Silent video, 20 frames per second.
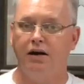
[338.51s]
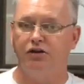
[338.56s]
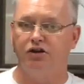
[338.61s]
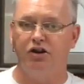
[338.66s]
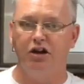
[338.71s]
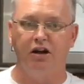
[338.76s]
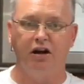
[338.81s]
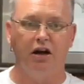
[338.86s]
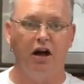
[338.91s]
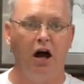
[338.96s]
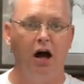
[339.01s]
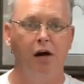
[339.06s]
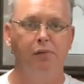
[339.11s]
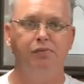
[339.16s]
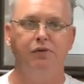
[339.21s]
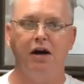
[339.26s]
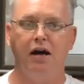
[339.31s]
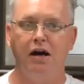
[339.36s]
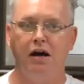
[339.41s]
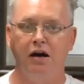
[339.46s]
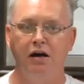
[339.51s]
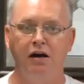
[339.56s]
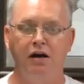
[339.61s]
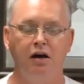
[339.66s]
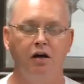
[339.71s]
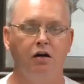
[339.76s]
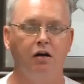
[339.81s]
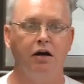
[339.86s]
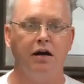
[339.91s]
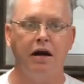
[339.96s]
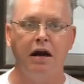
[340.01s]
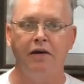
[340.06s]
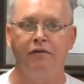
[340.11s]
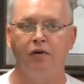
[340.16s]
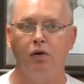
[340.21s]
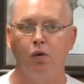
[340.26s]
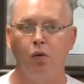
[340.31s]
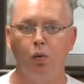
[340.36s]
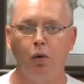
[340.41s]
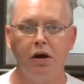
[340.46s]
It's getting updated nearly
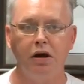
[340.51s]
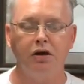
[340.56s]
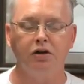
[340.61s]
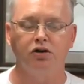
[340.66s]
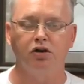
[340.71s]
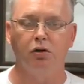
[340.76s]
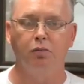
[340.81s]
every week,